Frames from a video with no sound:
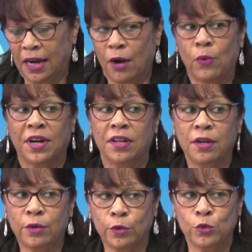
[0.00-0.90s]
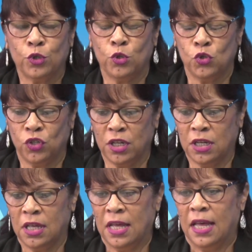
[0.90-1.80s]
our heroes, you see.
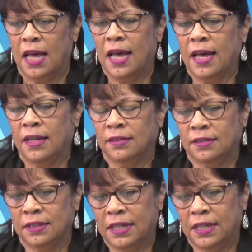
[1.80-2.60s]
Mm-hmm. And